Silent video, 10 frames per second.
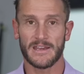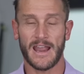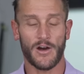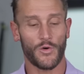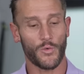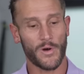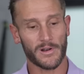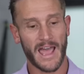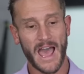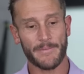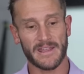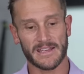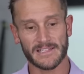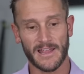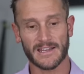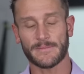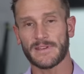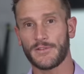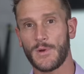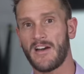Now, what'll happen is a lot of times
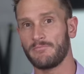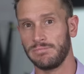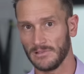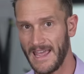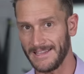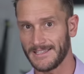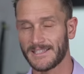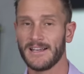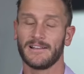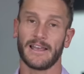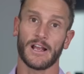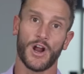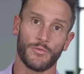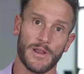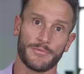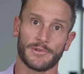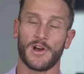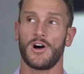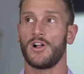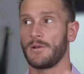if you have blends like
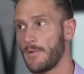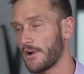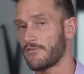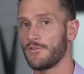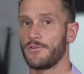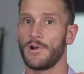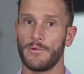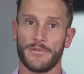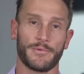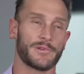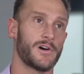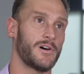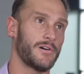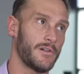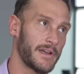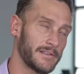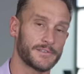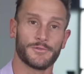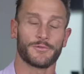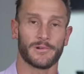erythritol and monk fruit, erythritol and
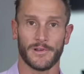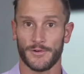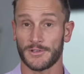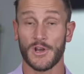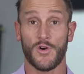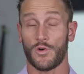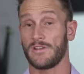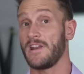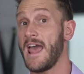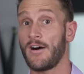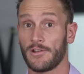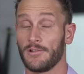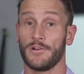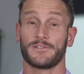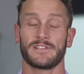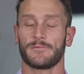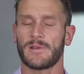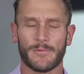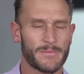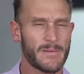sucralose, or even allulose, and
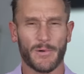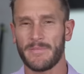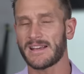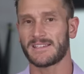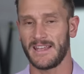when people mix